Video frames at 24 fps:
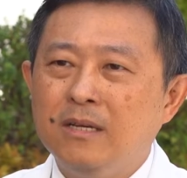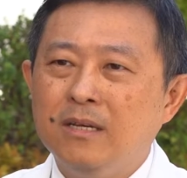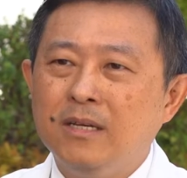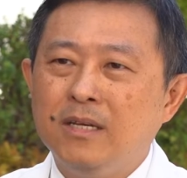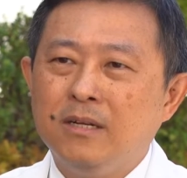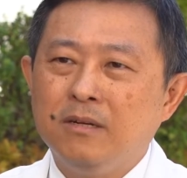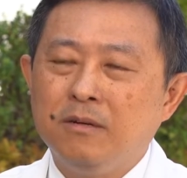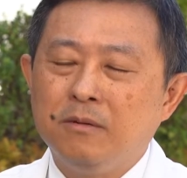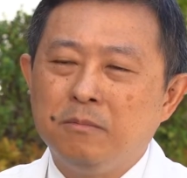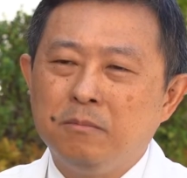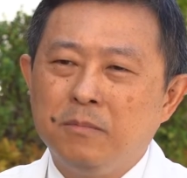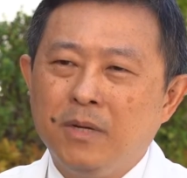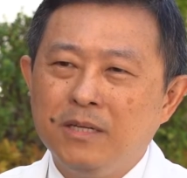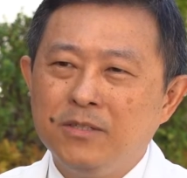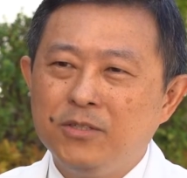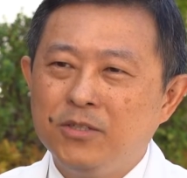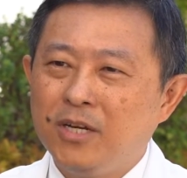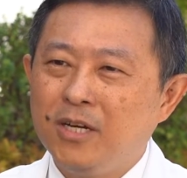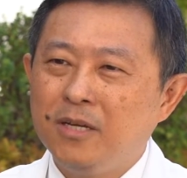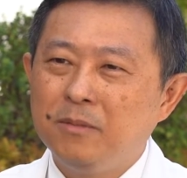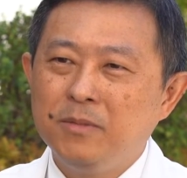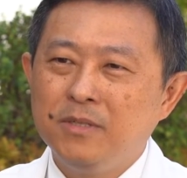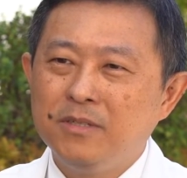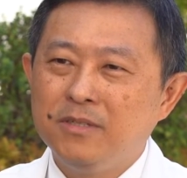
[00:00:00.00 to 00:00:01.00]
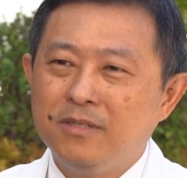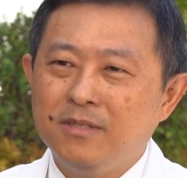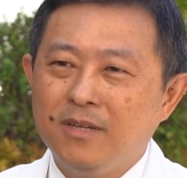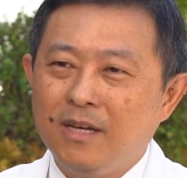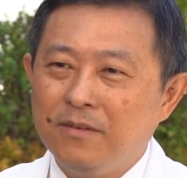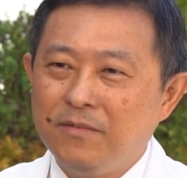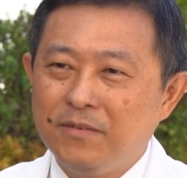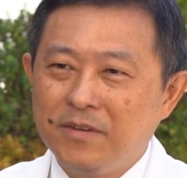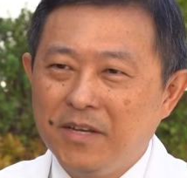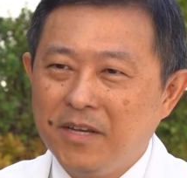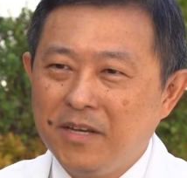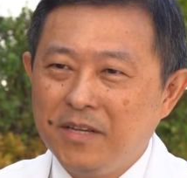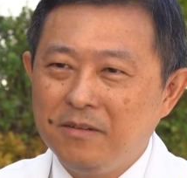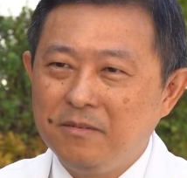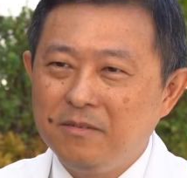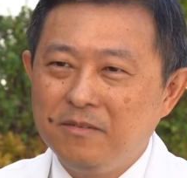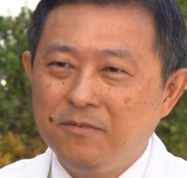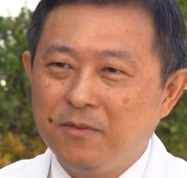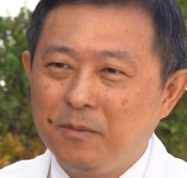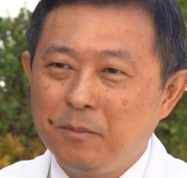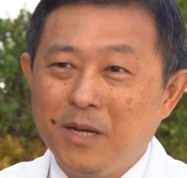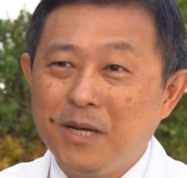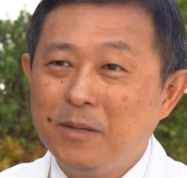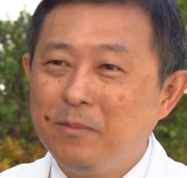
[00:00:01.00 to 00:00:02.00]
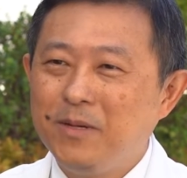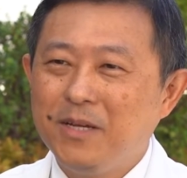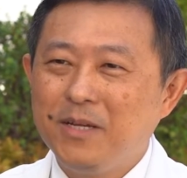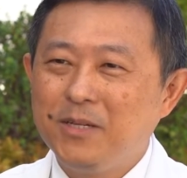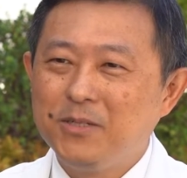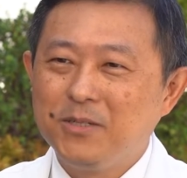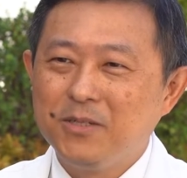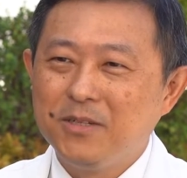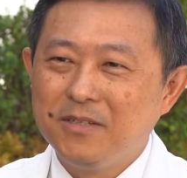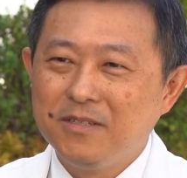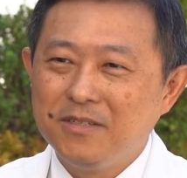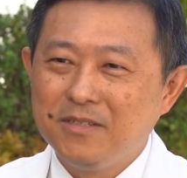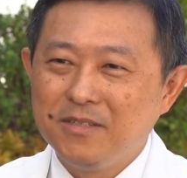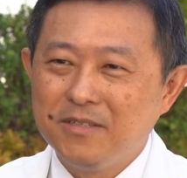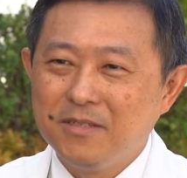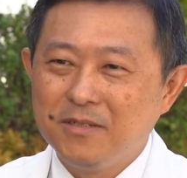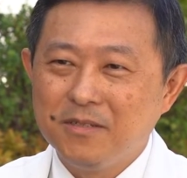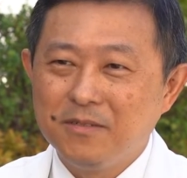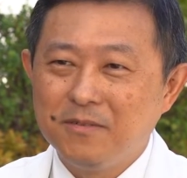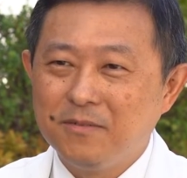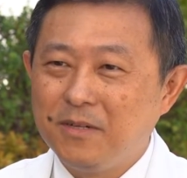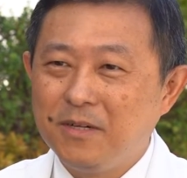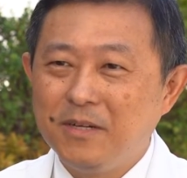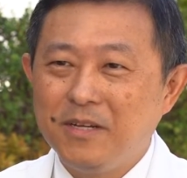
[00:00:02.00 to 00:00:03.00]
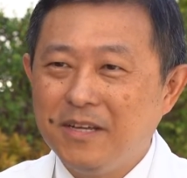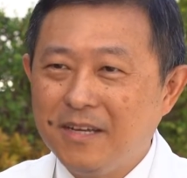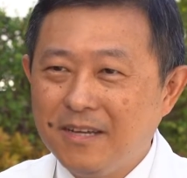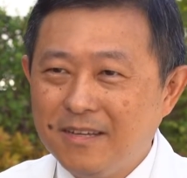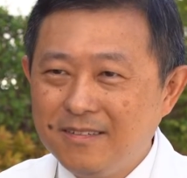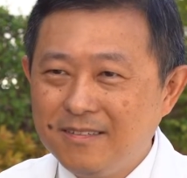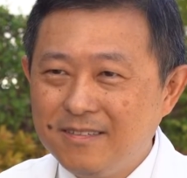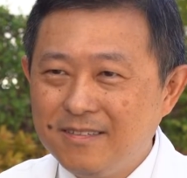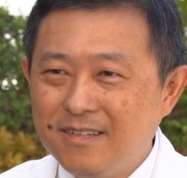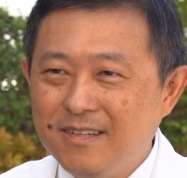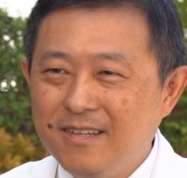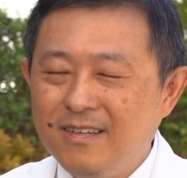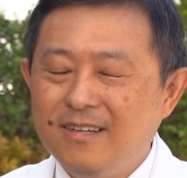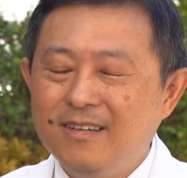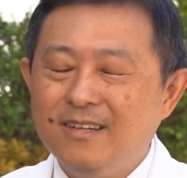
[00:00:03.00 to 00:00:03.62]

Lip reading: You know, my job is to advocate for my patients till the very end.